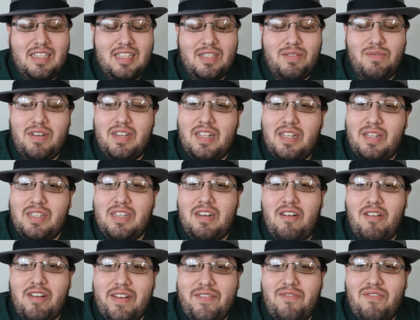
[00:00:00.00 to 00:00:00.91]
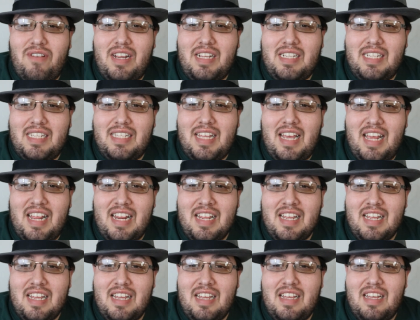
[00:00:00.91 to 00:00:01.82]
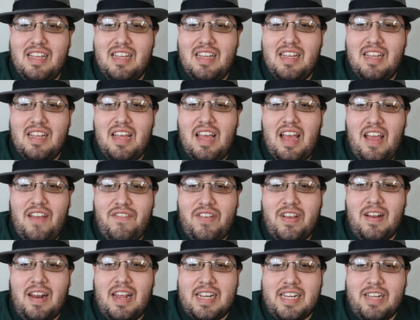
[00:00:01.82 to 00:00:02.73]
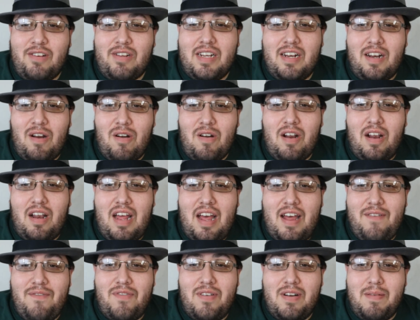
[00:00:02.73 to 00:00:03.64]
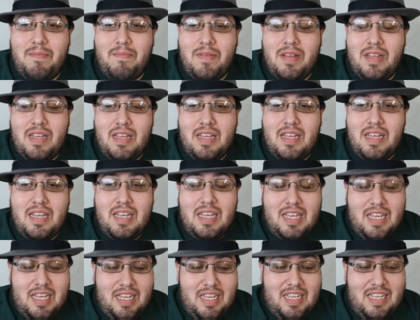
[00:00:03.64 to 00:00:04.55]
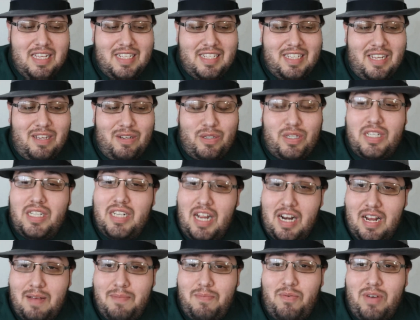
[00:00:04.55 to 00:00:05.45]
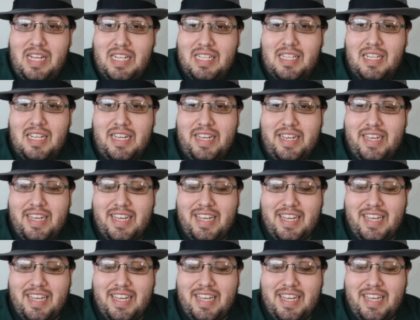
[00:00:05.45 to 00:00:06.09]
this is one of those nerdy phrases that I feel like you can learn a lot from. So, shut up, Wesley.